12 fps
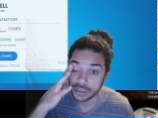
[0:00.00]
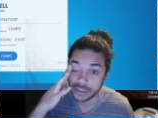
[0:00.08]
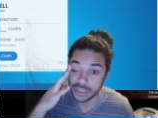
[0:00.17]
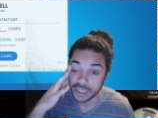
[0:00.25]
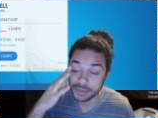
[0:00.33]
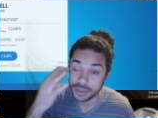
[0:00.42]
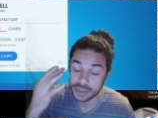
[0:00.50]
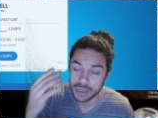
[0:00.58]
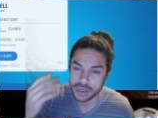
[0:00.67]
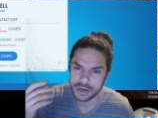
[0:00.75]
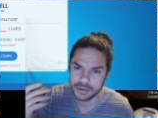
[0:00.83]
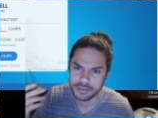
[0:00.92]
they
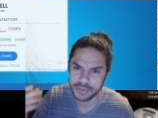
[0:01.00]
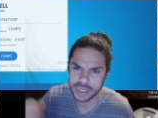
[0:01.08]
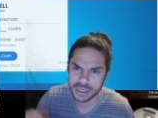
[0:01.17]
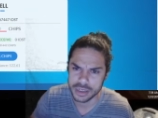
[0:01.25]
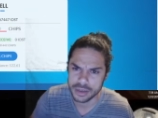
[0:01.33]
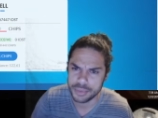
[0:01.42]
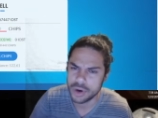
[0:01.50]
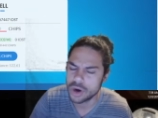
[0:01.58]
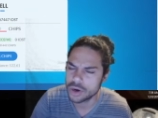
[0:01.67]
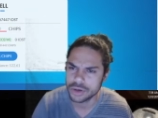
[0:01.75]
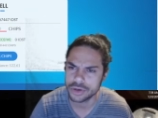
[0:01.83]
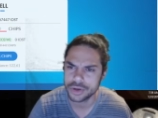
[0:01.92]
become like a
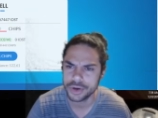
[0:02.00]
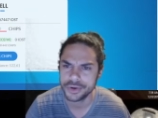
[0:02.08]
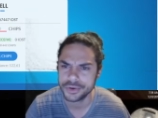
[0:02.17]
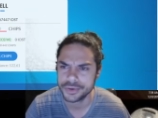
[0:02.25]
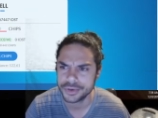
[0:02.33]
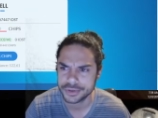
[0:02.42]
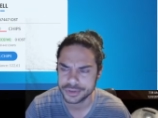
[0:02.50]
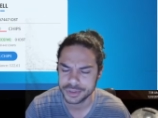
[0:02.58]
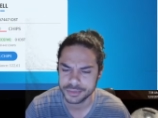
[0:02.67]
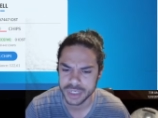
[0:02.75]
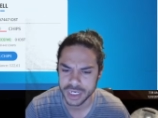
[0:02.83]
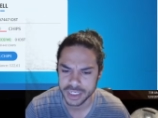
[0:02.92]
partner node or
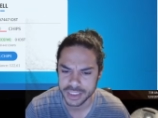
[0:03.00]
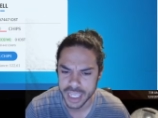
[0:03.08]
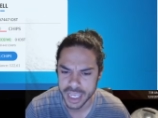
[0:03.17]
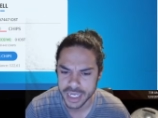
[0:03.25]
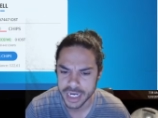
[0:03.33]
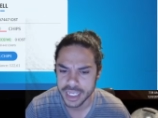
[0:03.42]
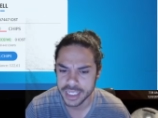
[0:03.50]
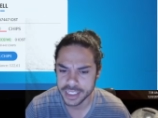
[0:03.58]
something like that,